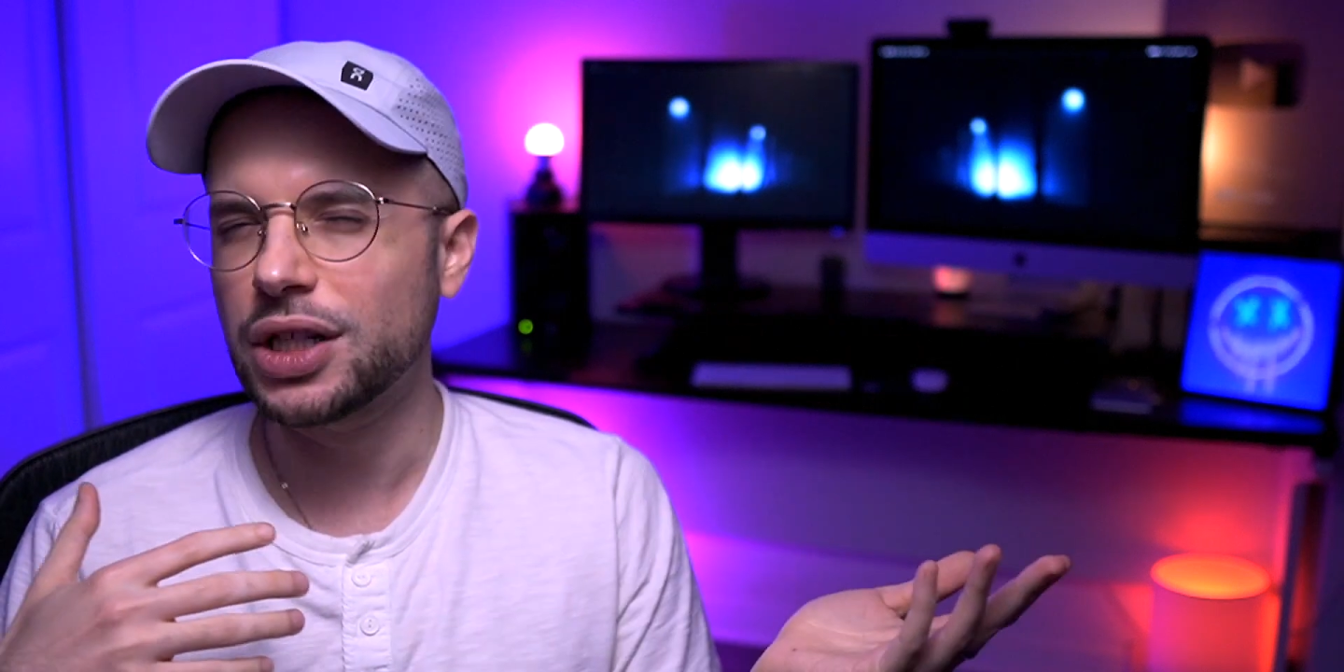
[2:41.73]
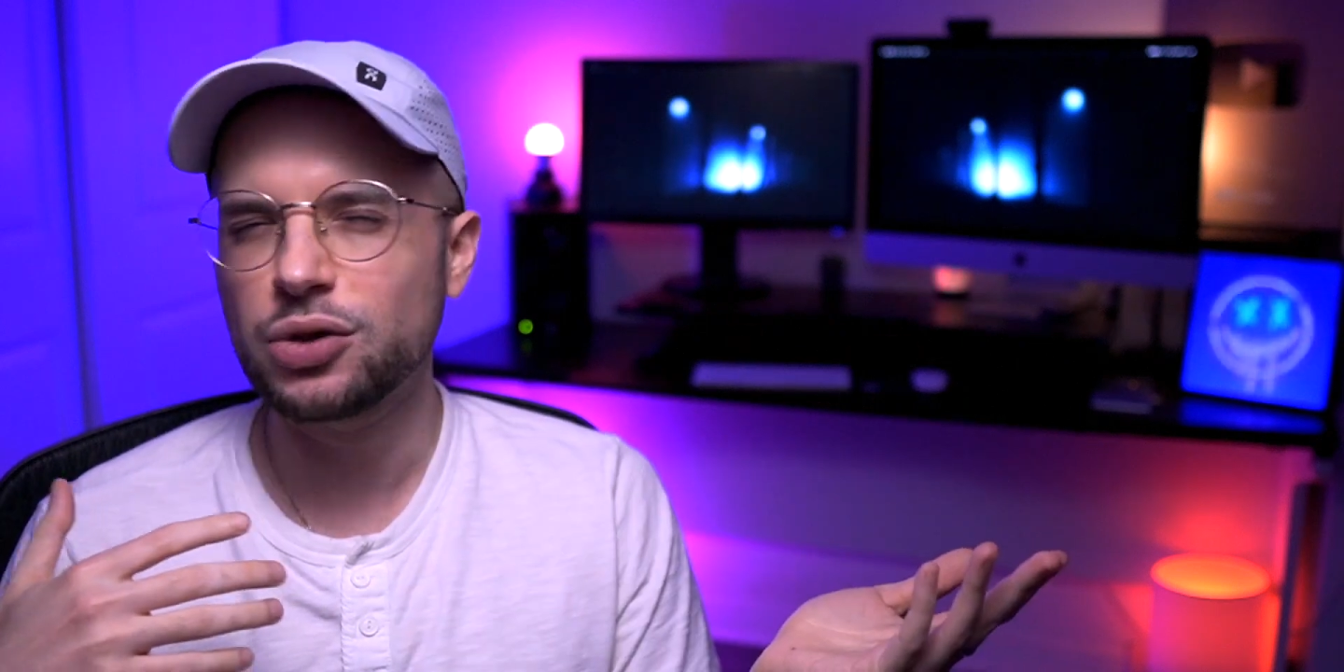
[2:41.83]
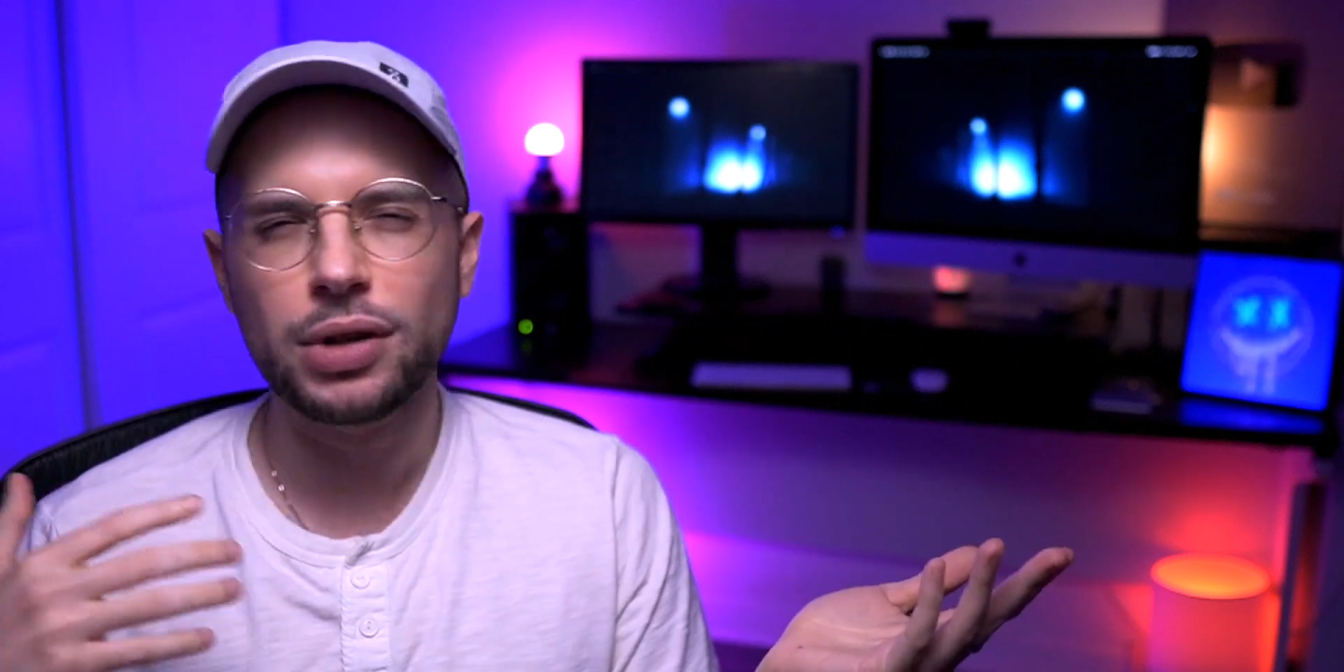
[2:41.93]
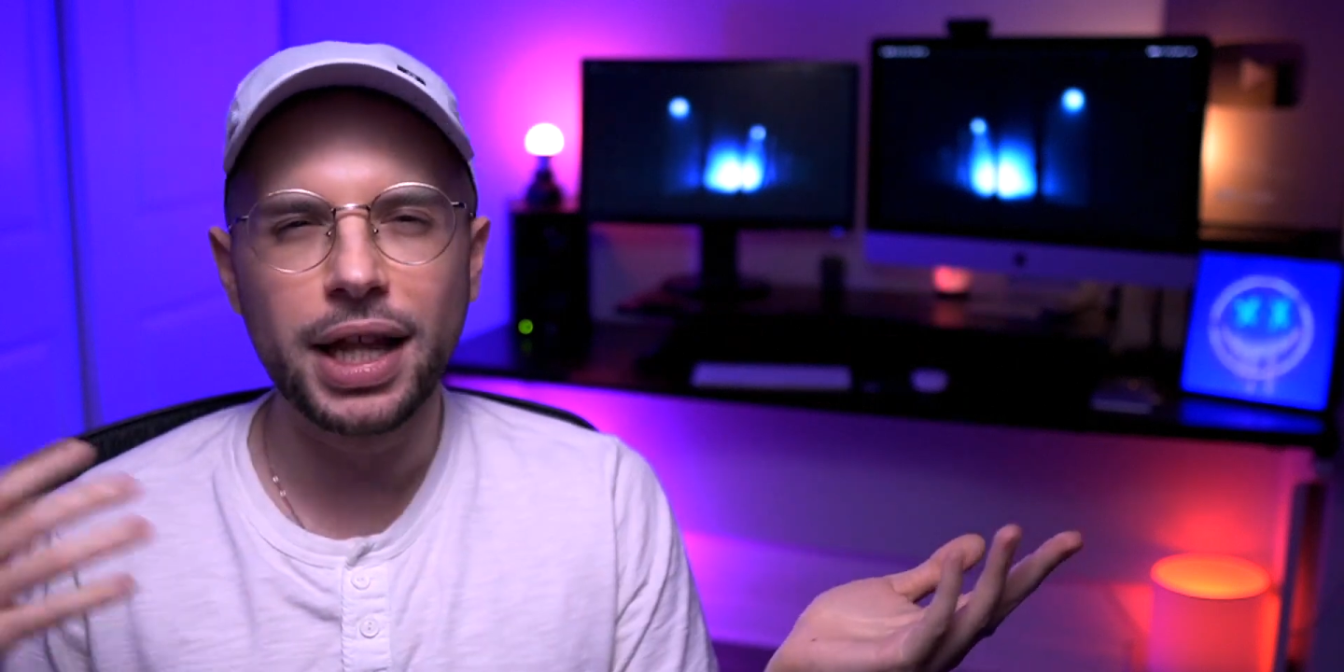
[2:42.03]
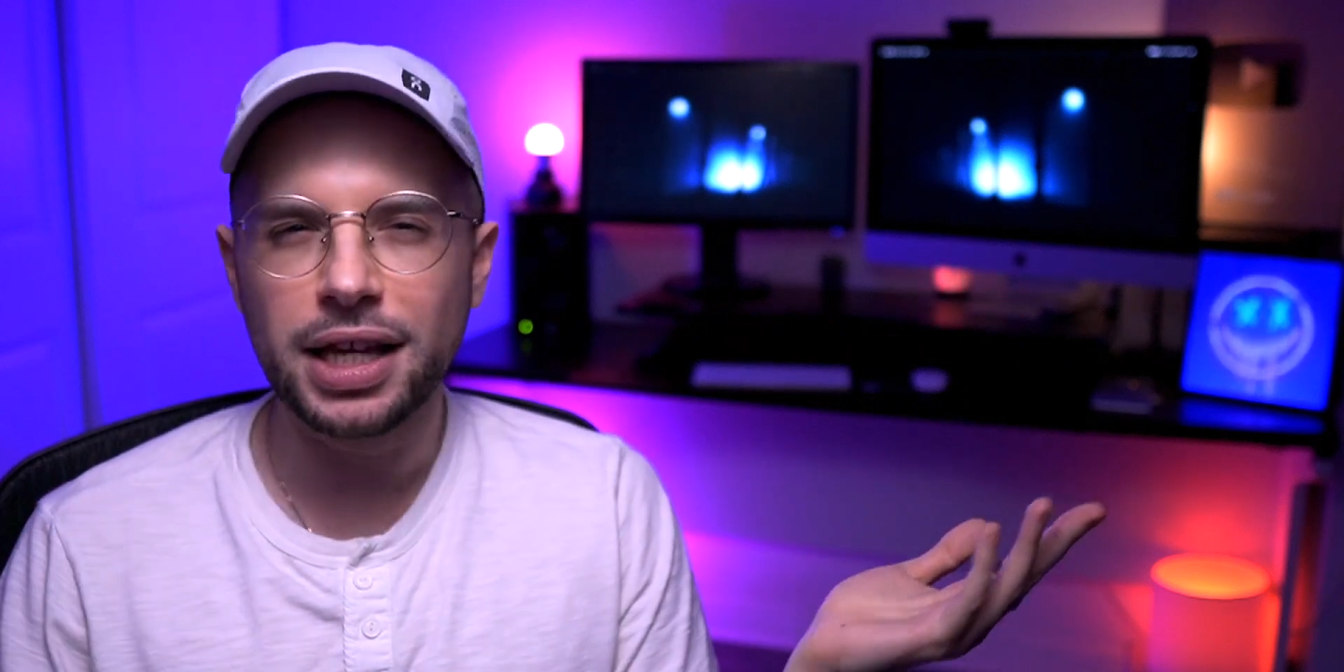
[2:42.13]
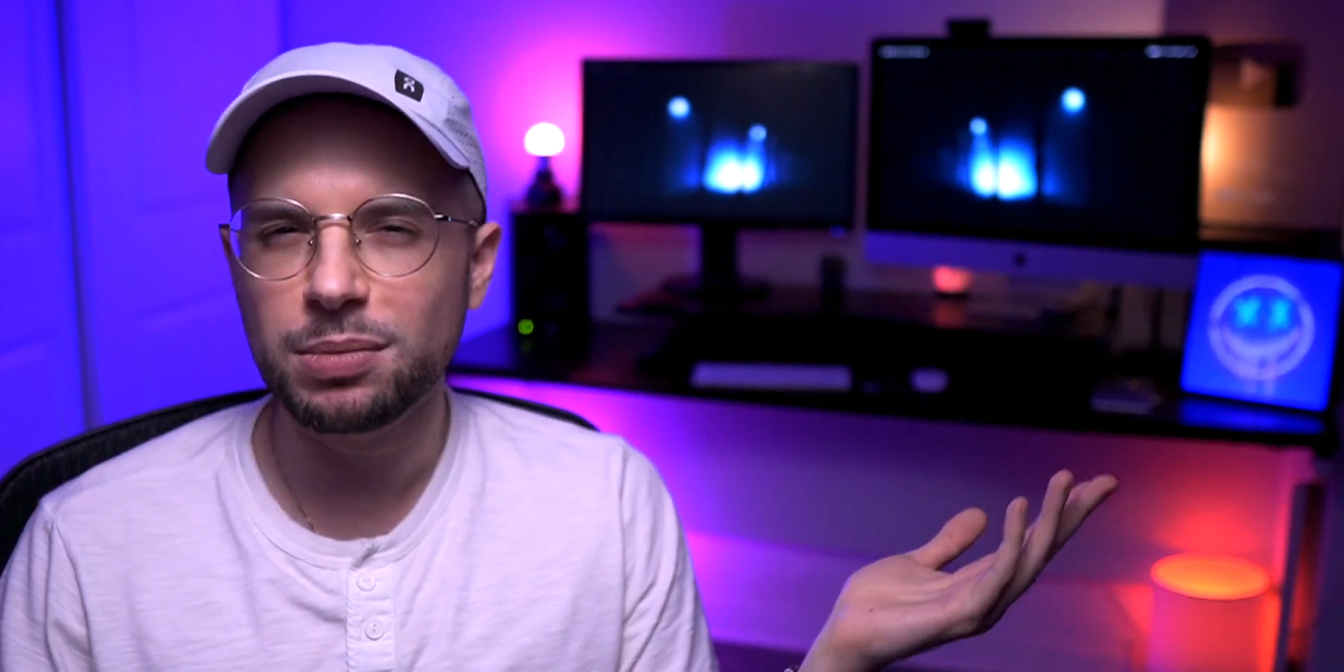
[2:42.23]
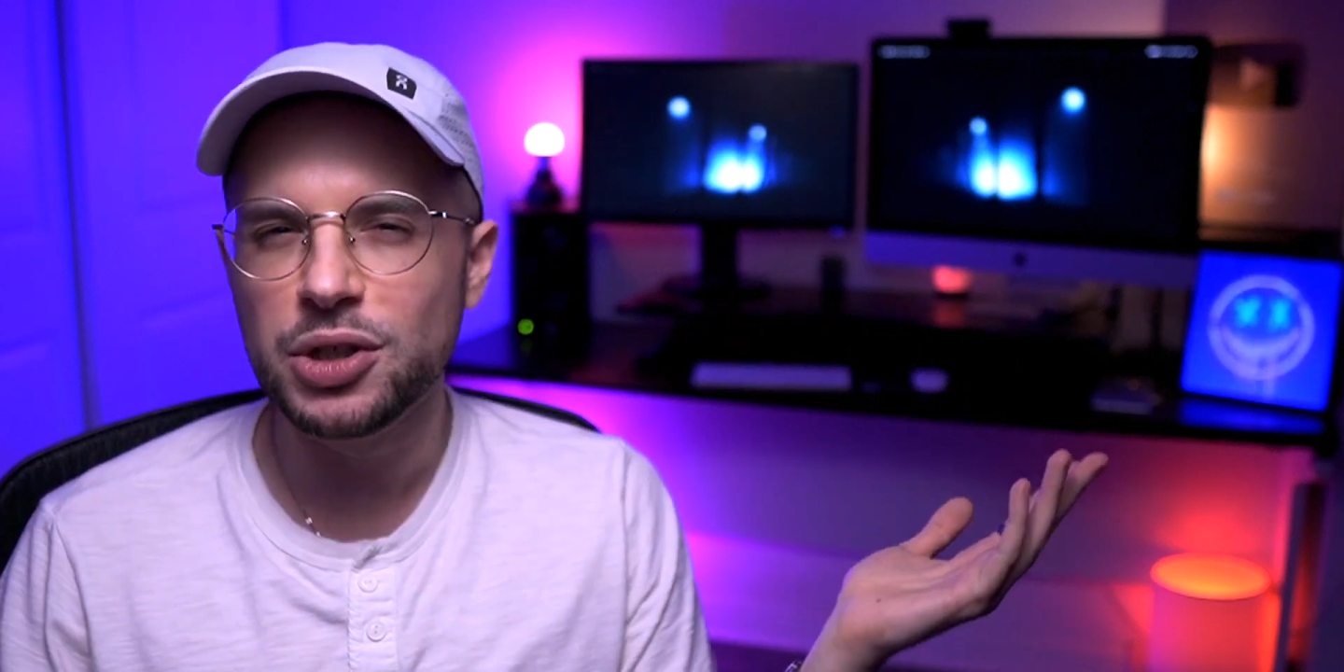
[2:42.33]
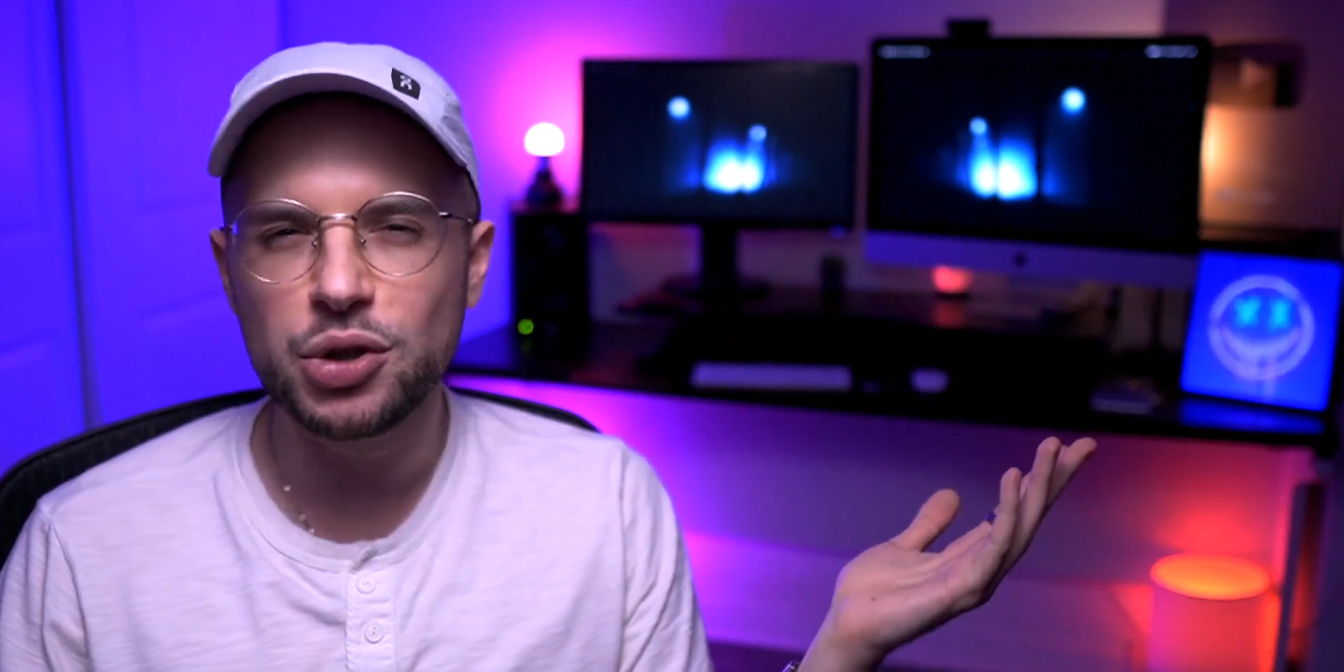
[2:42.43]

that you'd like me